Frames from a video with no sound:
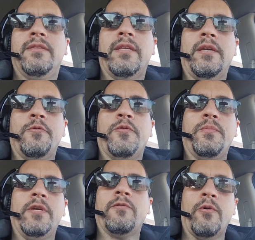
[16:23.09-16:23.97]
that they
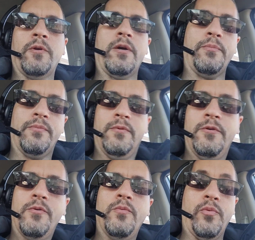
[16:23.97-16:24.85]
wouldn't be growing up
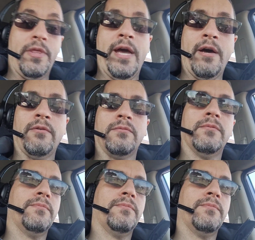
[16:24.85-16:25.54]
without